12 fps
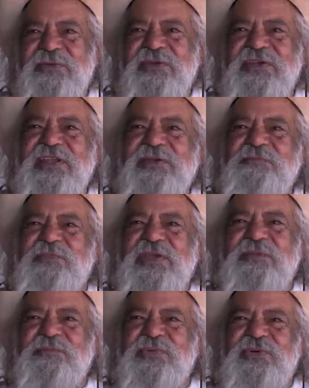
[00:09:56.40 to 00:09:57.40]
were
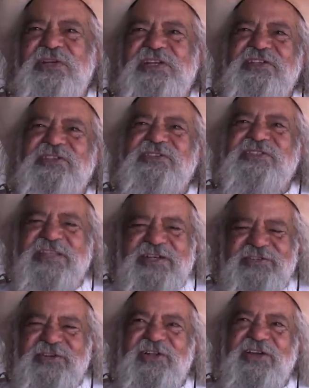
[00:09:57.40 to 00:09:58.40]
being pulled into the
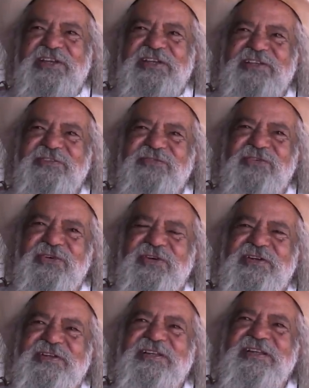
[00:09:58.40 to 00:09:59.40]
central idea for.